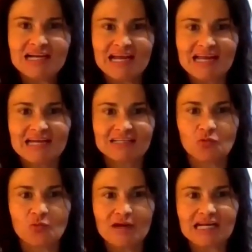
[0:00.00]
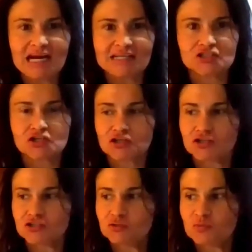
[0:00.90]
And when I
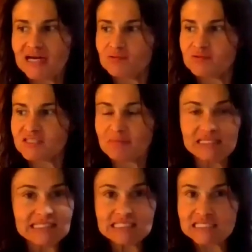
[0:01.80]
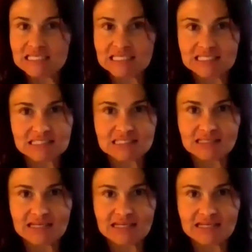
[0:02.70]
was in my late teens,